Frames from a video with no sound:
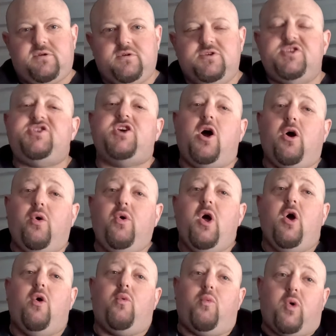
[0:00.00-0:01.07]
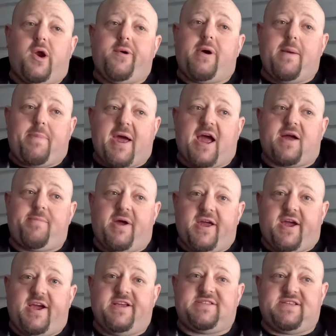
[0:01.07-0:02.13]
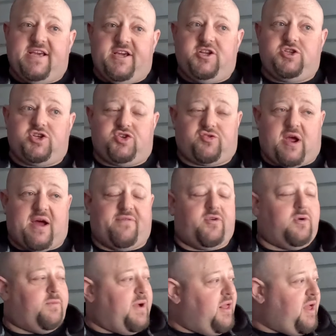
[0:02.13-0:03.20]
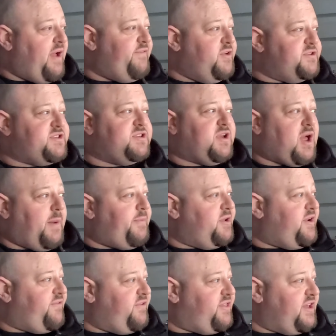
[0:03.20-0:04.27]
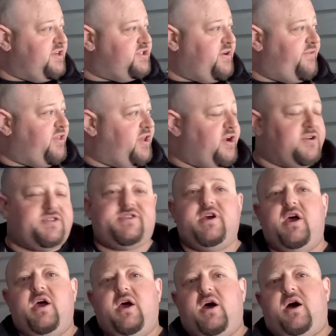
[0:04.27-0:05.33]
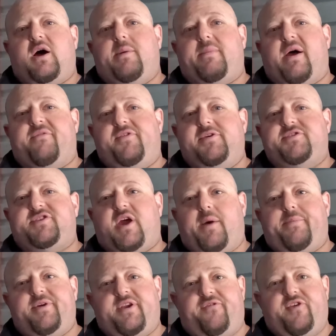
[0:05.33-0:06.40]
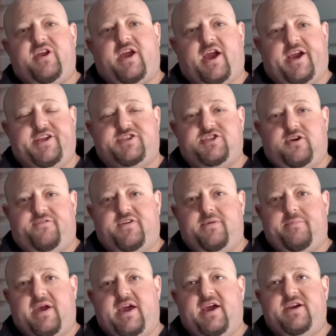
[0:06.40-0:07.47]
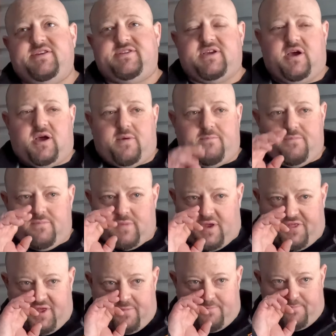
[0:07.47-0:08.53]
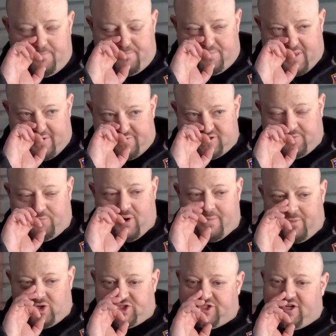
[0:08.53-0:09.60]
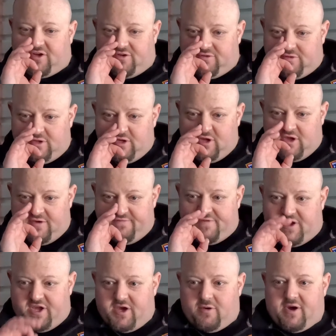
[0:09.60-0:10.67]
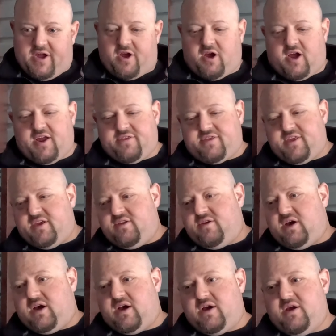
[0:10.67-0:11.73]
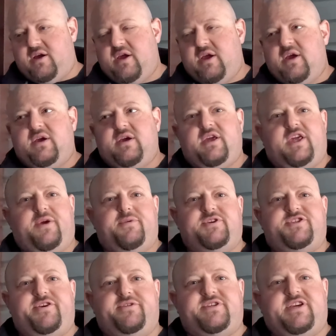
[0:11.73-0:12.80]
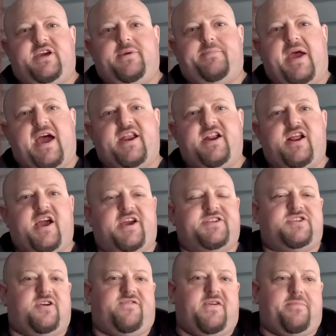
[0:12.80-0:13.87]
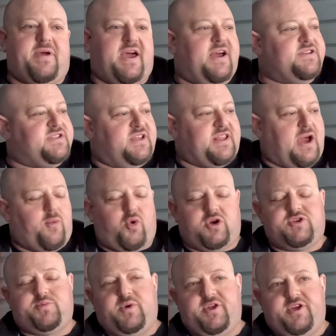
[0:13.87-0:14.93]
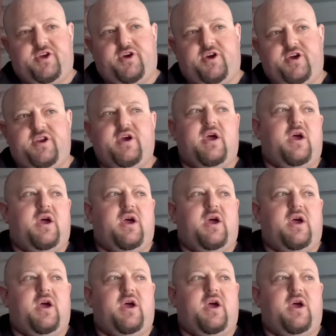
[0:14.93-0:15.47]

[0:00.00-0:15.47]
So, what do I pack my kites in to travel? Well, I've used a couple of different things over the years. I've used a couple of different kite surfing bags. I think that was a Brett Marshall video I caught that he was using padded kite surfing bags, and that works really good.